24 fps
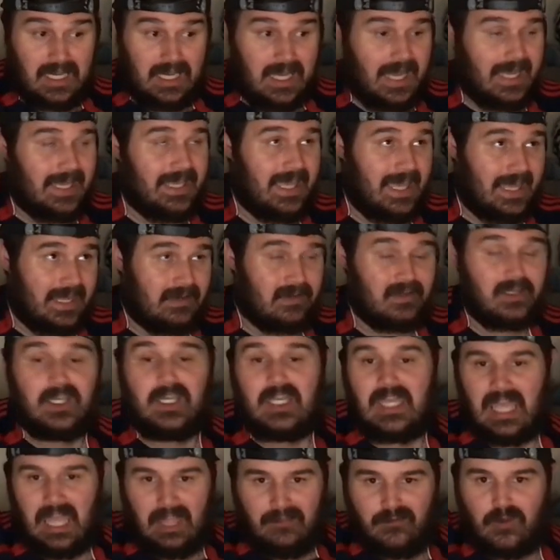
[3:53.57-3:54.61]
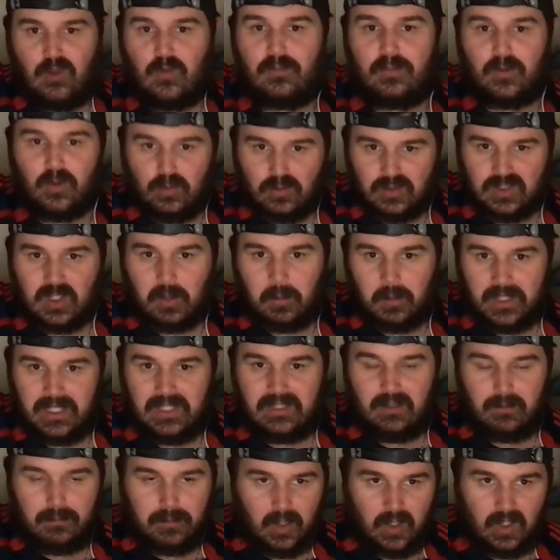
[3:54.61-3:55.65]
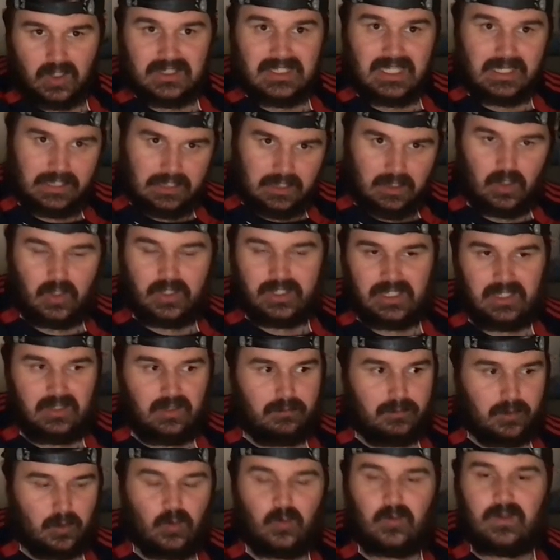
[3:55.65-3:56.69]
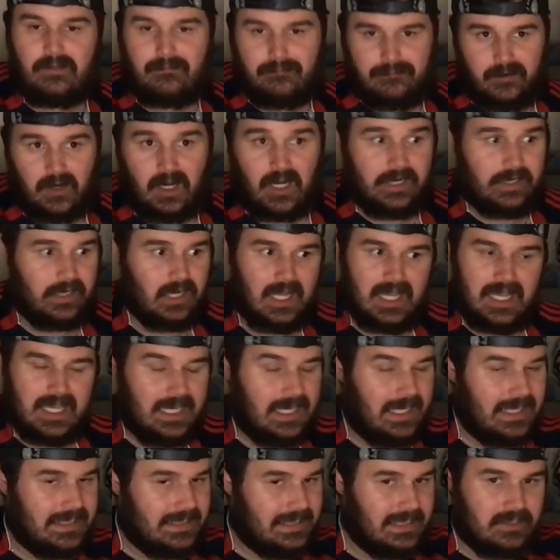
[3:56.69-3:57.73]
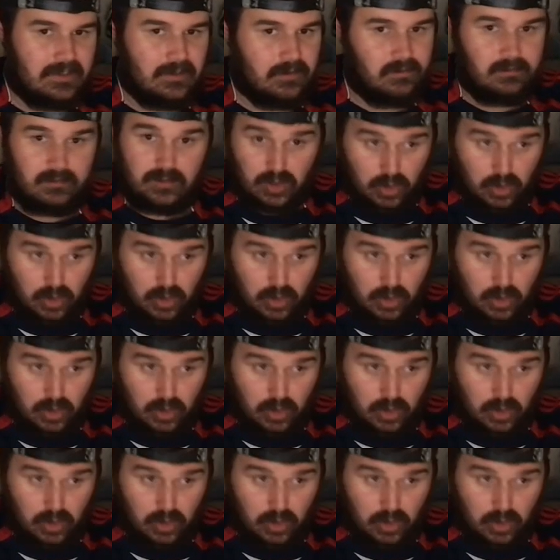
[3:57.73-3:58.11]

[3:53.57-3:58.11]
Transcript: Again, if you boot someone in the box and he's looking at the ball, then fine. He didn't.